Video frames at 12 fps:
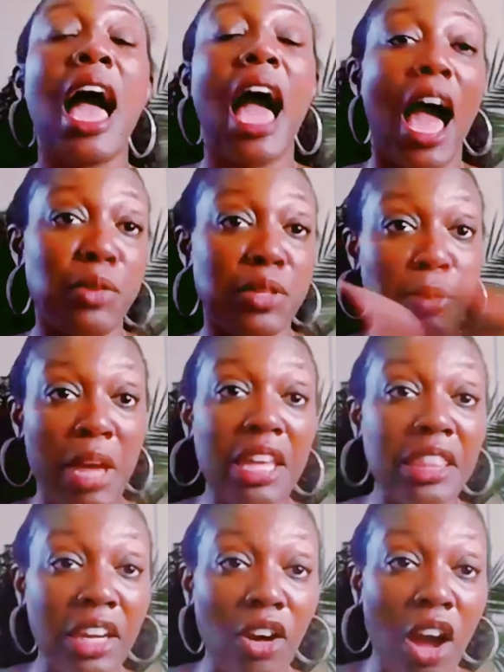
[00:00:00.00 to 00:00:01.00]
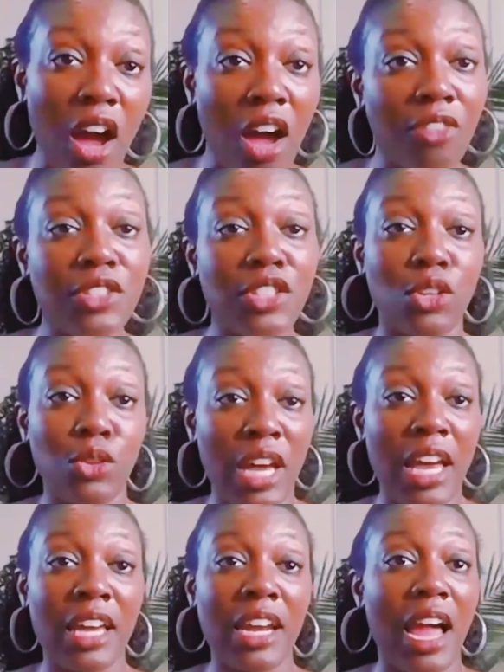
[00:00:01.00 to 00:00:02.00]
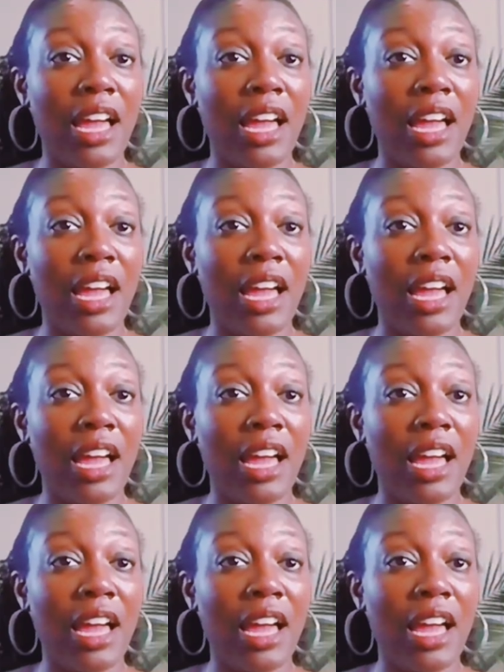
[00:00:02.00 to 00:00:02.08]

I was paying that off so that,